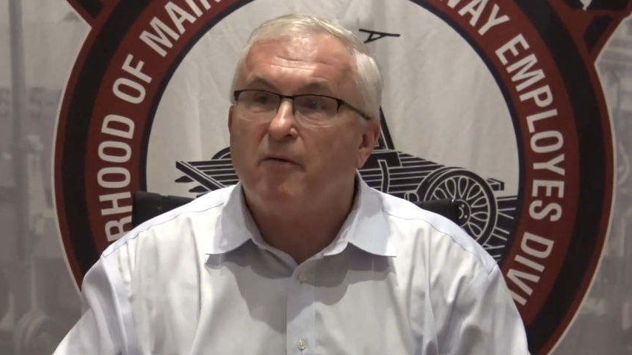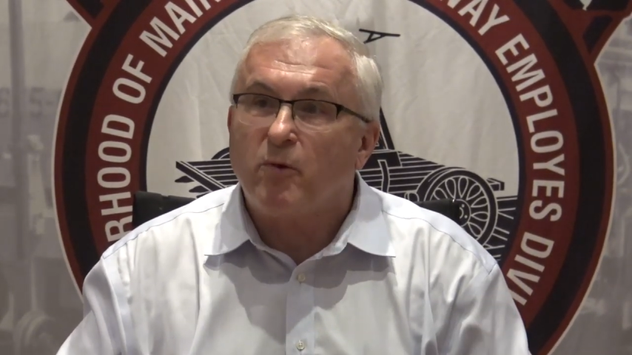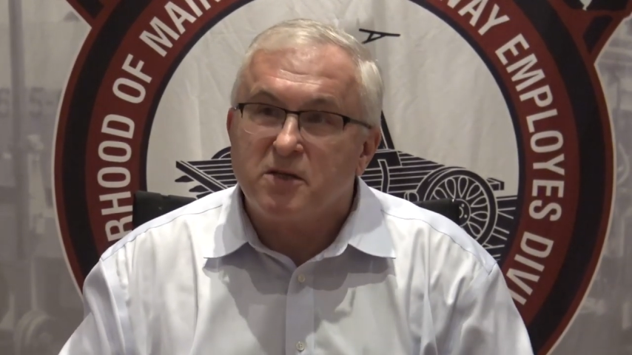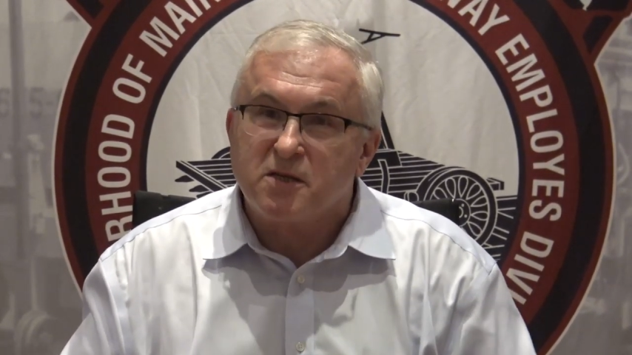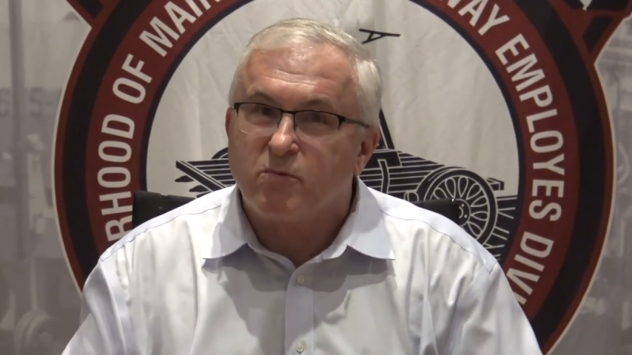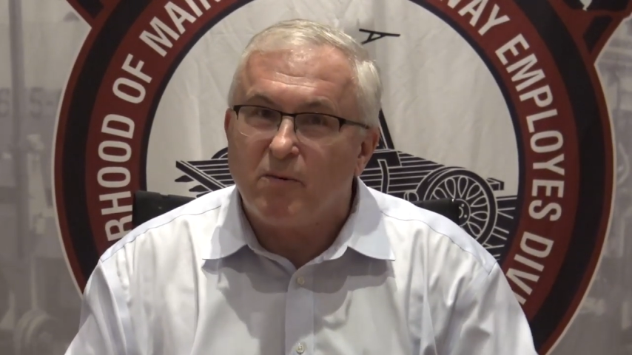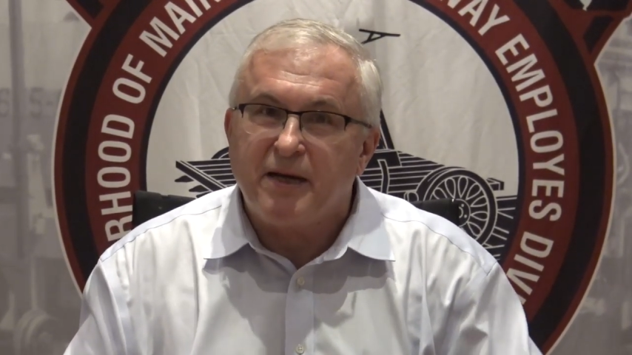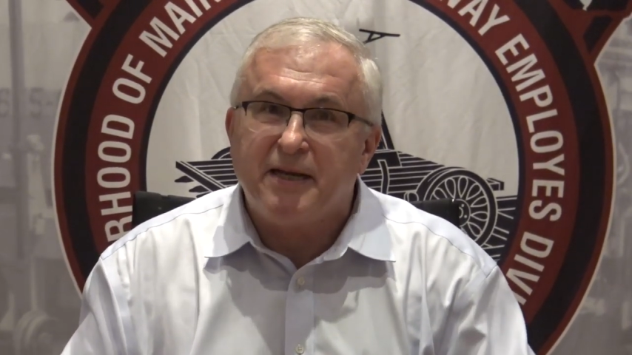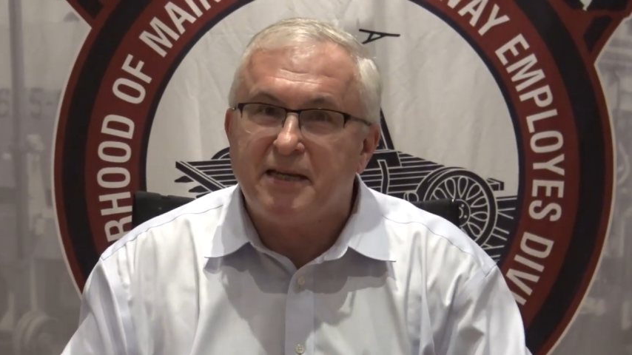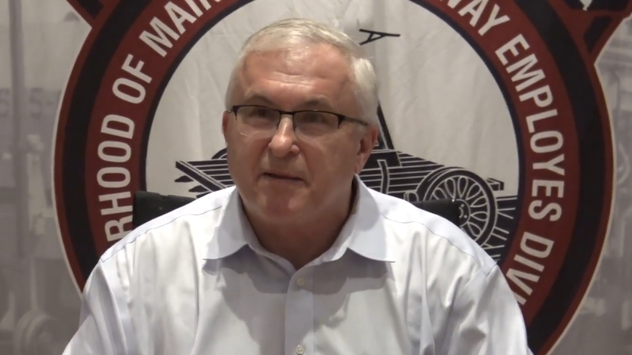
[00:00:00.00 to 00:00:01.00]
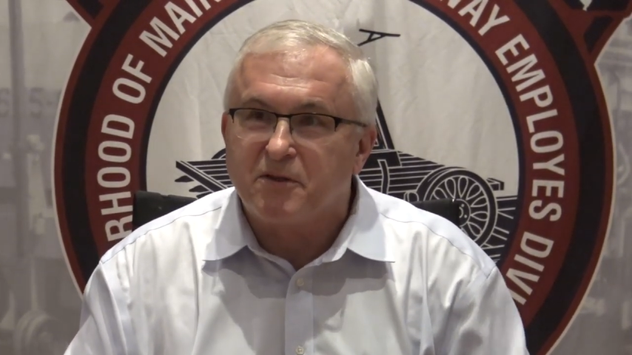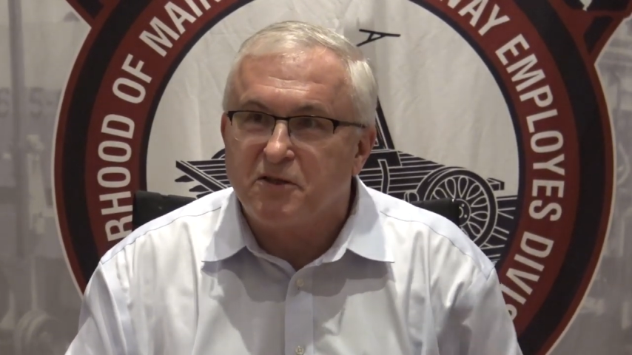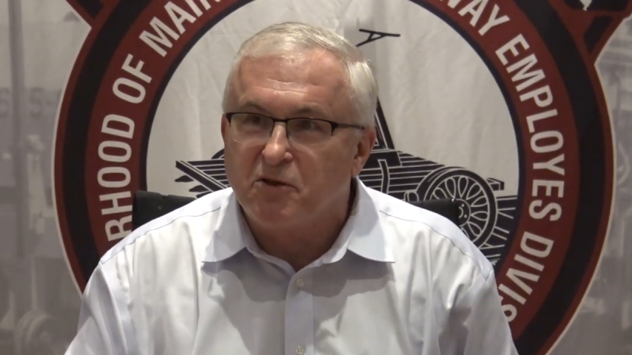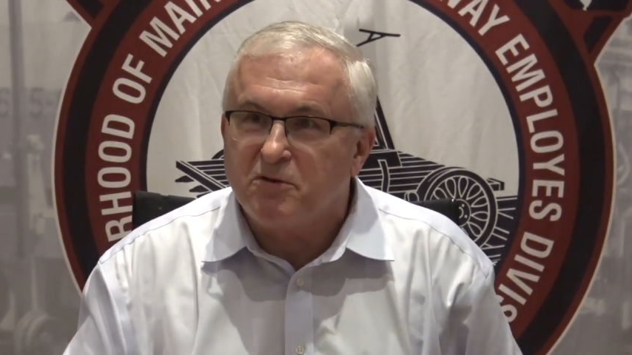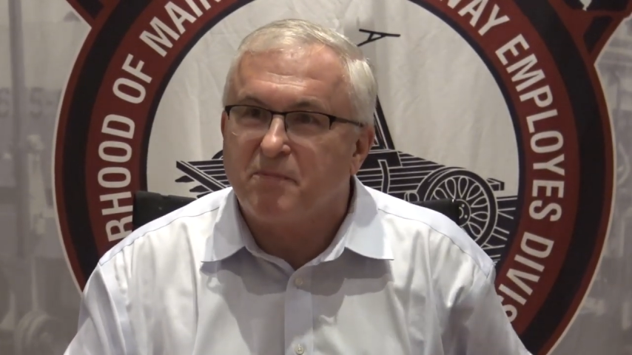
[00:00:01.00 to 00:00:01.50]
which is what we need them to
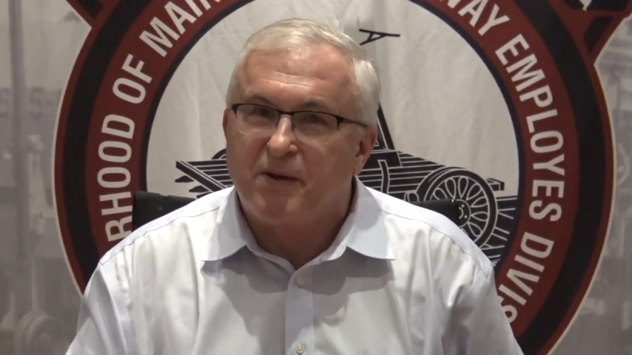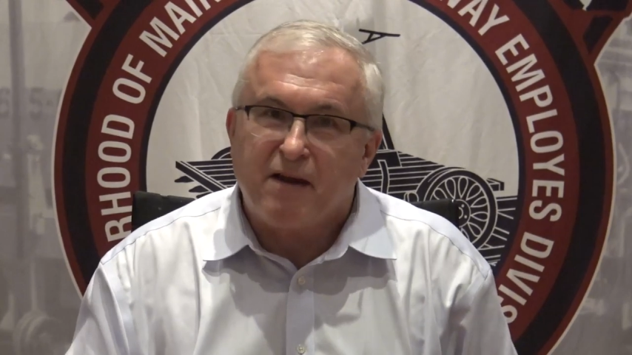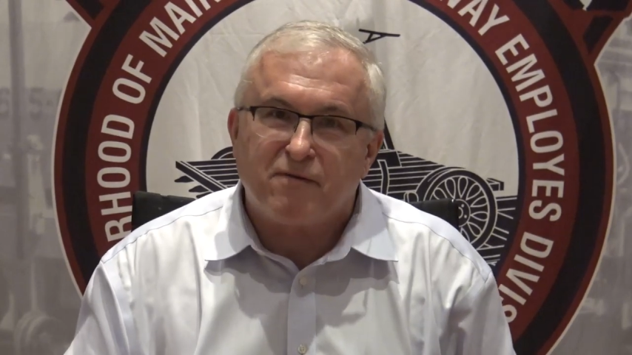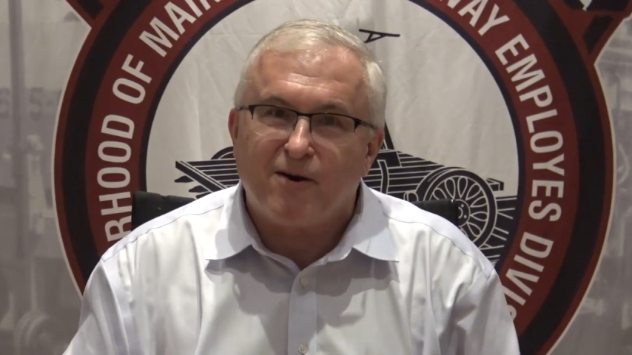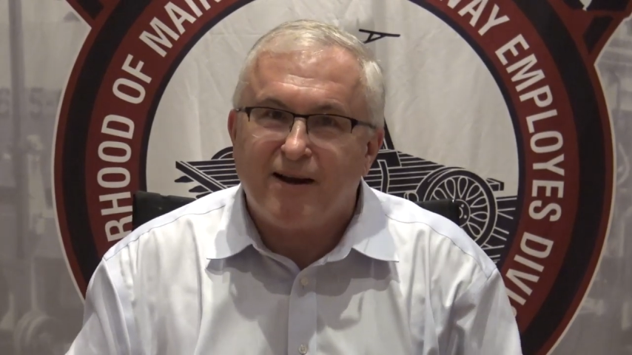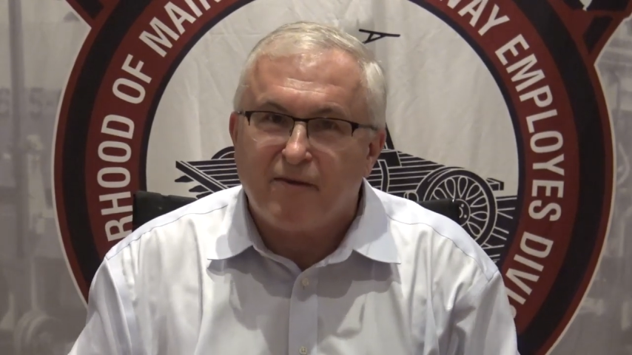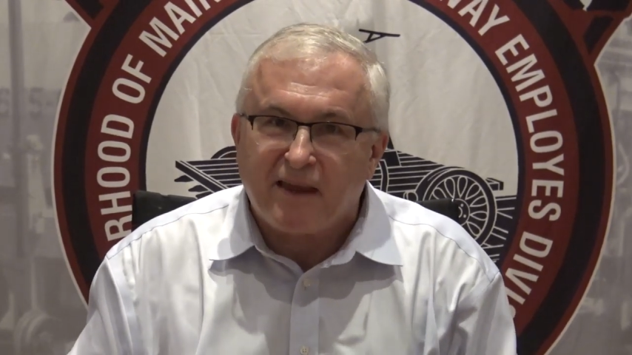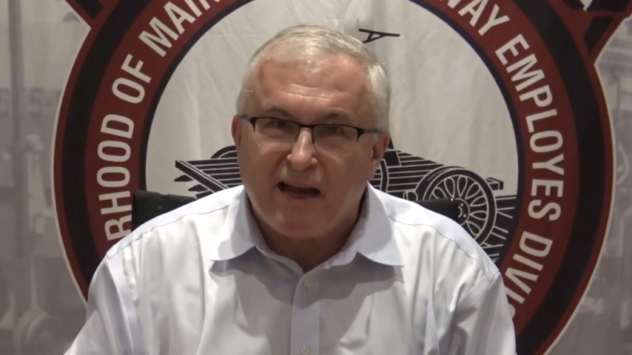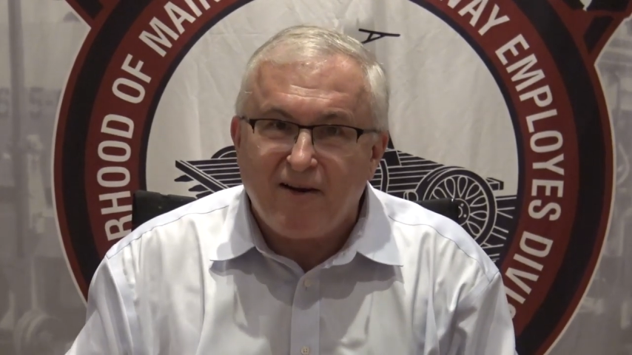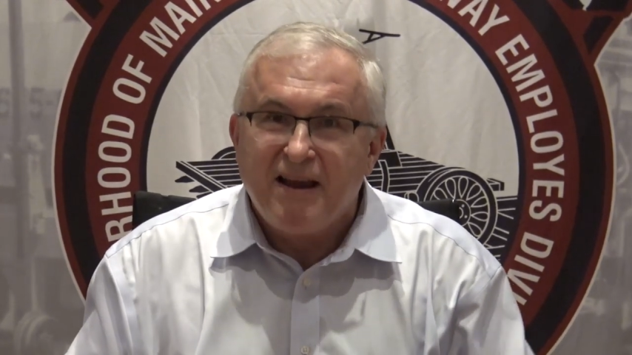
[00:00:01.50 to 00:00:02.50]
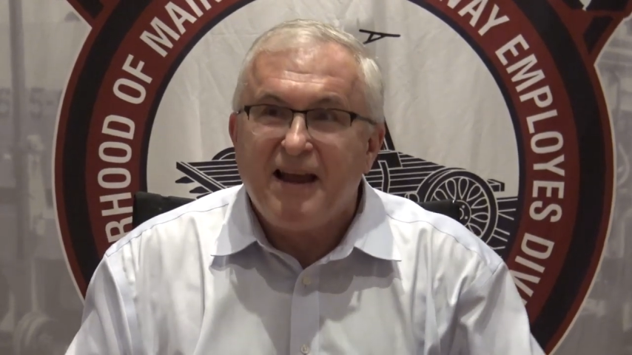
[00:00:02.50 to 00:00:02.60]
do to pay for our healthcare,